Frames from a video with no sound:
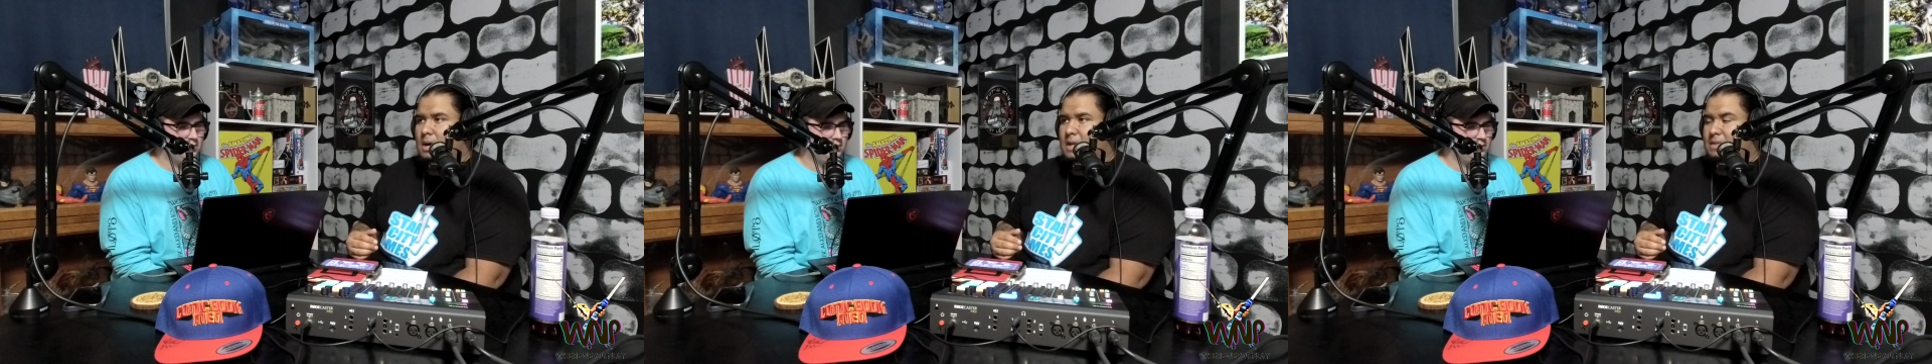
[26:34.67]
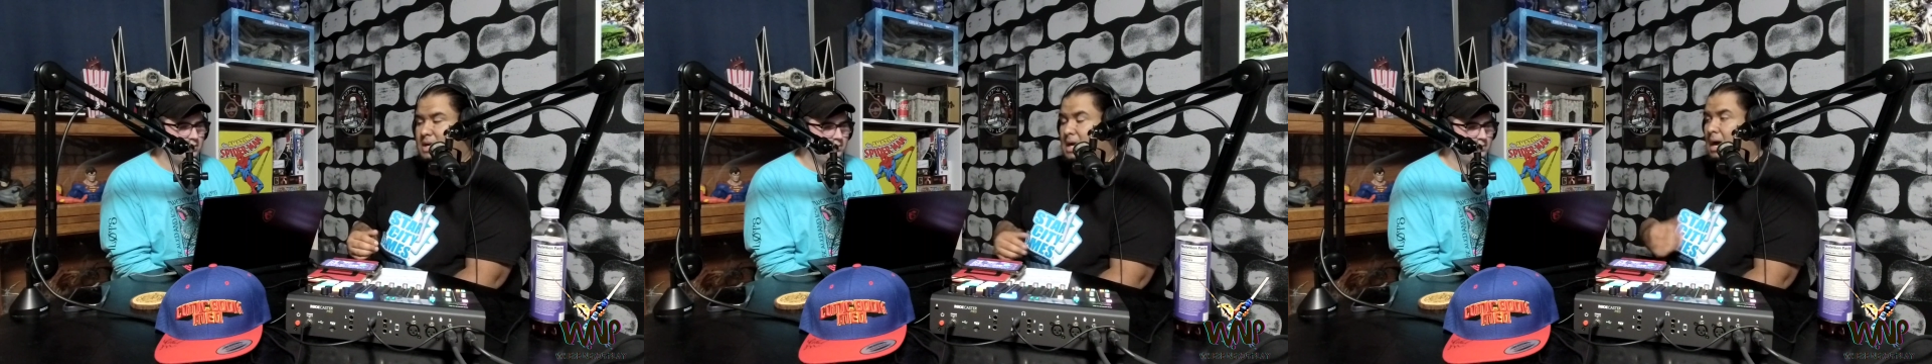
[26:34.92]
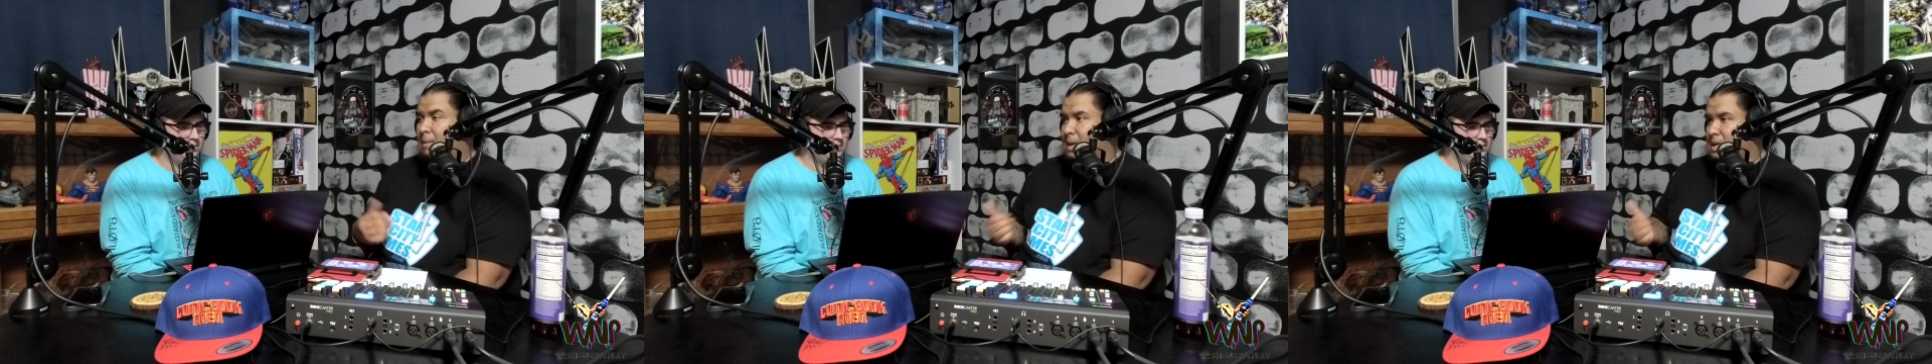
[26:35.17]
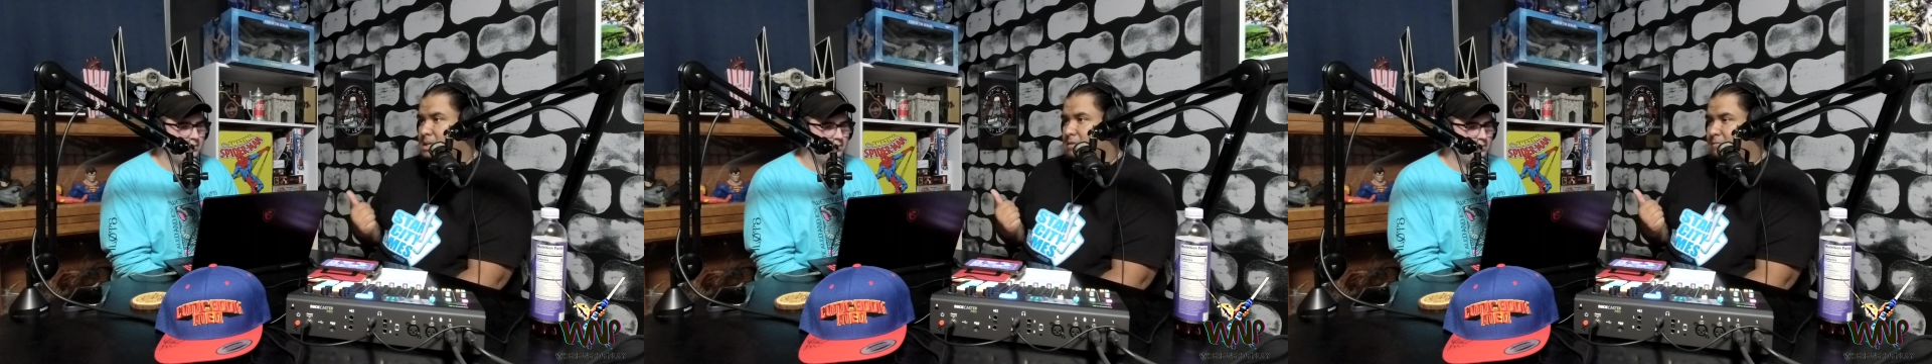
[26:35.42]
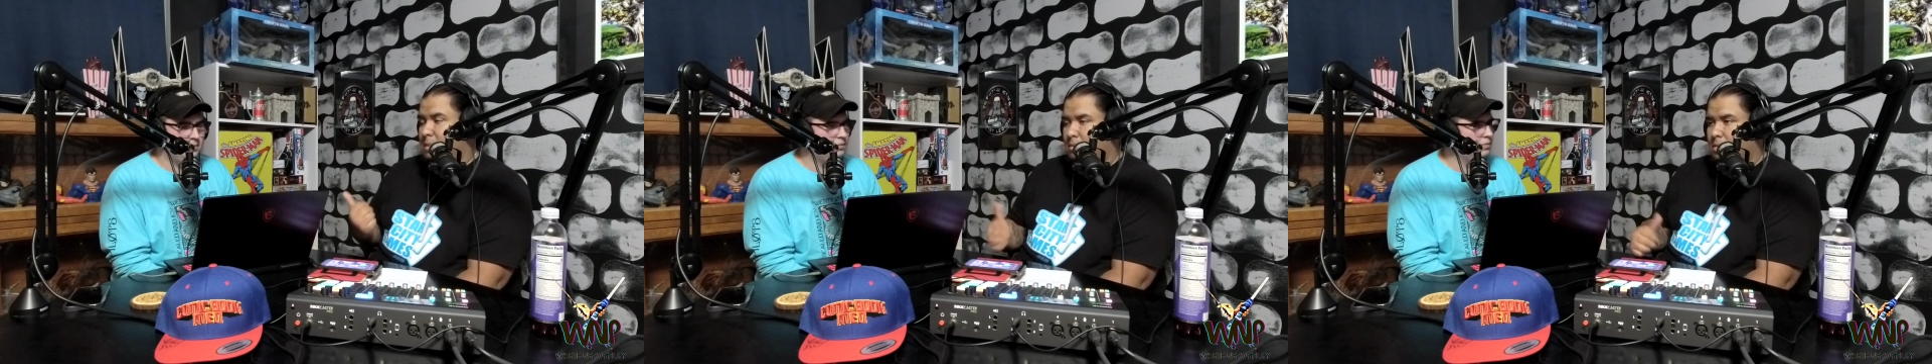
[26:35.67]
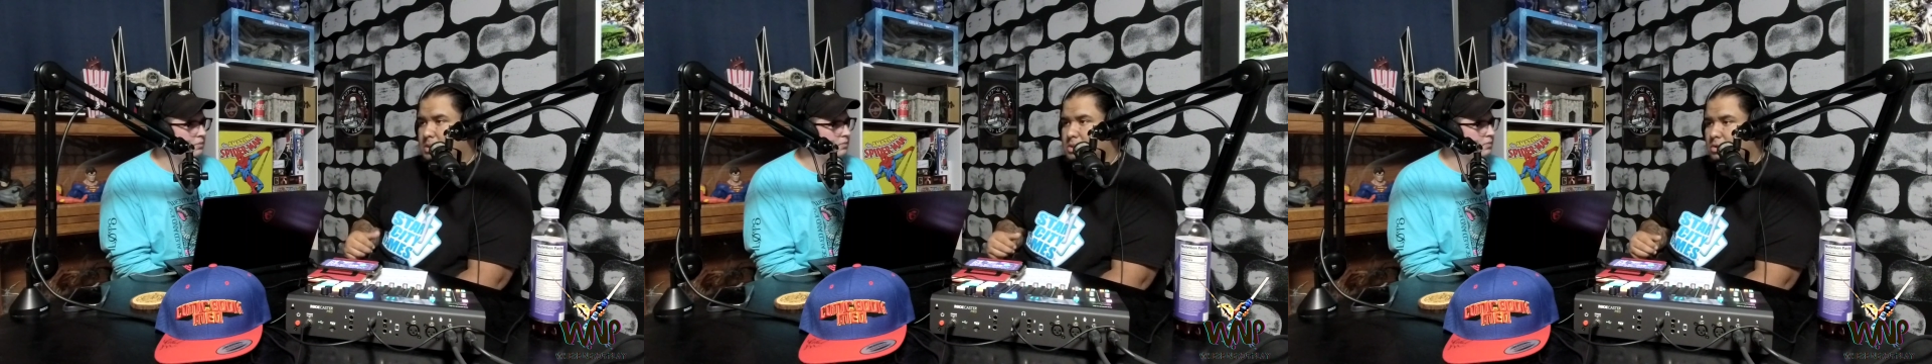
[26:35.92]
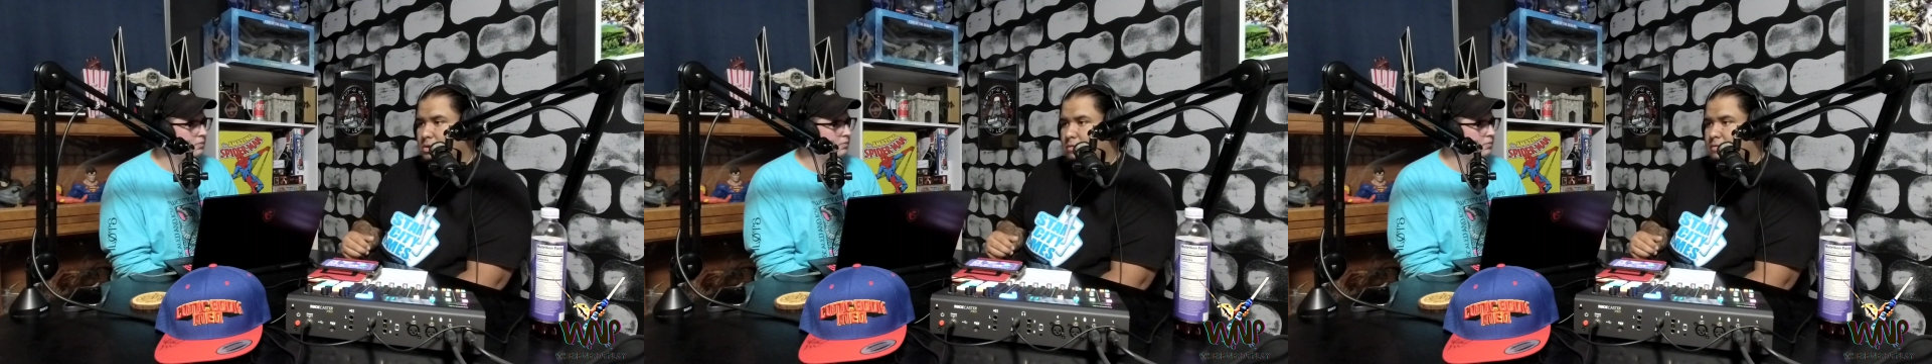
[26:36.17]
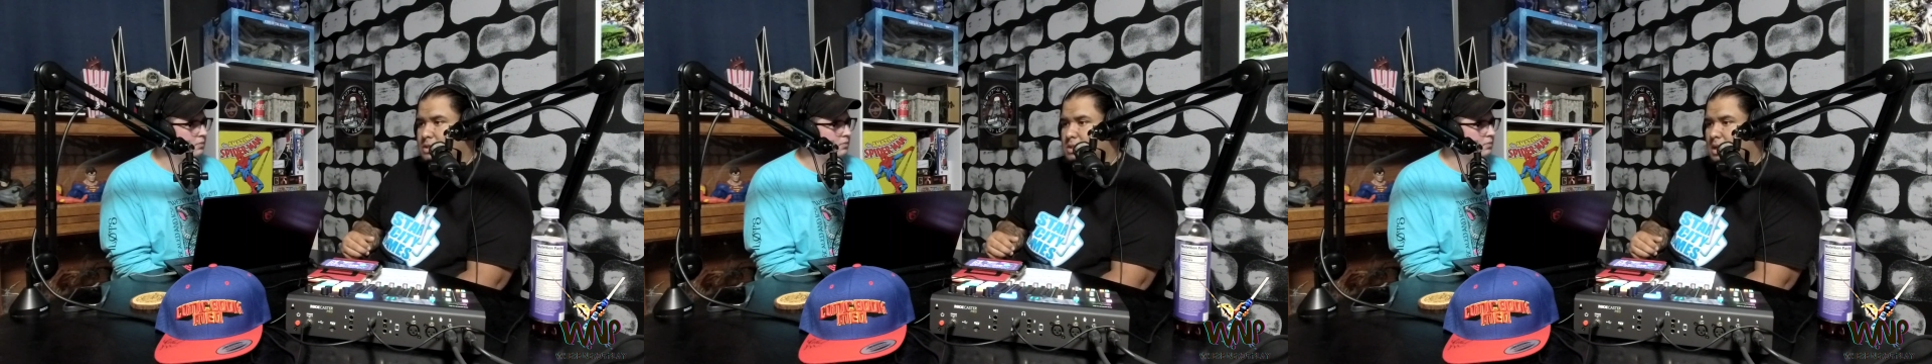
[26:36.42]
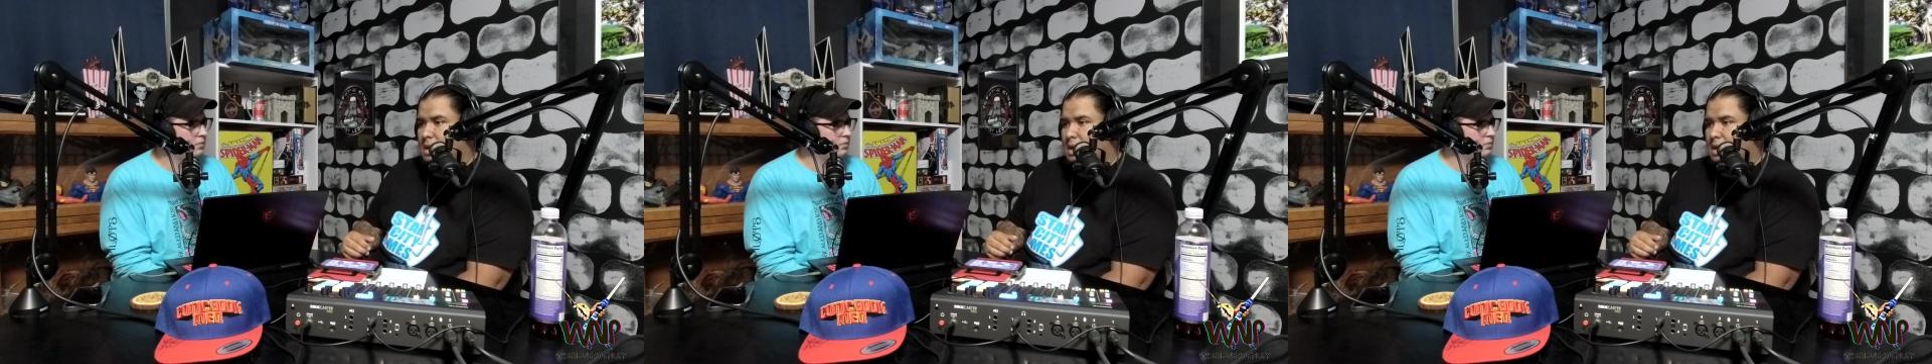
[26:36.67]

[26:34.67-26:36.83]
in the comics, if memory serves,